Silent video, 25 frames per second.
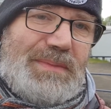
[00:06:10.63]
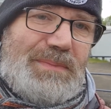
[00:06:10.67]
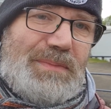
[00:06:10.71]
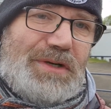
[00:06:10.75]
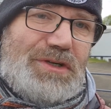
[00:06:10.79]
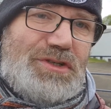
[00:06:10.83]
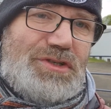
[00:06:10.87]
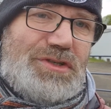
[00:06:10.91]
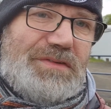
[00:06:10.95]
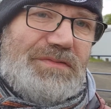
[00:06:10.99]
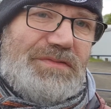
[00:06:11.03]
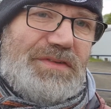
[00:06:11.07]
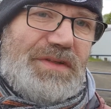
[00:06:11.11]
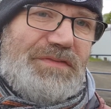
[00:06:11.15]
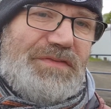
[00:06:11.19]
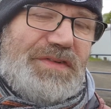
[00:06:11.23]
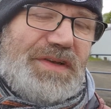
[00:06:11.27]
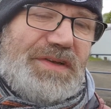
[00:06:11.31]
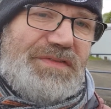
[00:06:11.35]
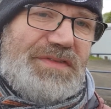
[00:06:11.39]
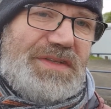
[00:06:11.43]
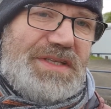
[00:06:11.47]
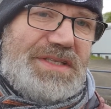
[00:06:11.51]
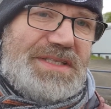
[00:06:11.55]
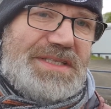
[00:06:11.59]
much of the
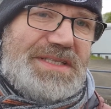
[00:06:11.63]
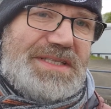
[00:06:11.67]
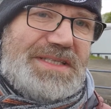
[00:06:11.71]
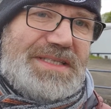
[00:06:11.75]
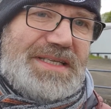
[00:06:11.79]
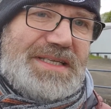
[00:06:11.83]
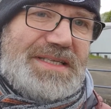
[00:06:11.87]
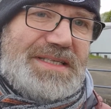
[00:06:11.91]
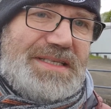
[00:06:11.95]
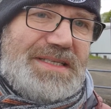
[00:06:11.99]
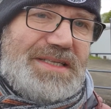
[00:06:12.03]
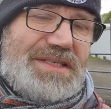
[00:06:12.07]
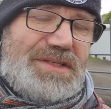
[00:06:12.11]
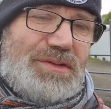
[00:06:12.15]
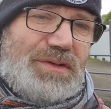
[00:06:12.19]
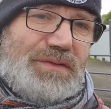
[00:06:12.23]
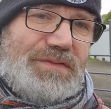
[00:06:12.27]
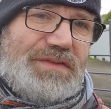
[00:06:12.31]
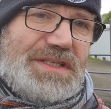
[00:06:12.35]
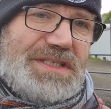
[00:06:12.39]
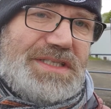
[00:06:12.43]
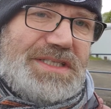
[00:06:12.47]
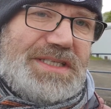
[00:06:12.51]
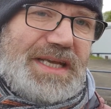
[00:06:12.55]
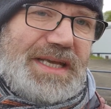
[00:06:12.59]
50s and 60s
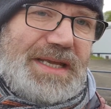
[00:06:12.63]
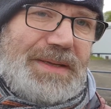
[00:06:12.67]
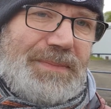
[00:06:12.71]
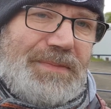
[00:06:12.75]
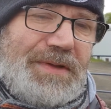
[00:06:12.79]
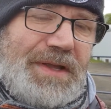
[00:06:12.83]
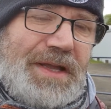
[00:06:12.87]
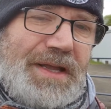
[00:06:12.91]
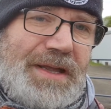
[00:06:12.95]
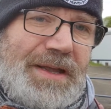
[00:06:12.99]
of its time,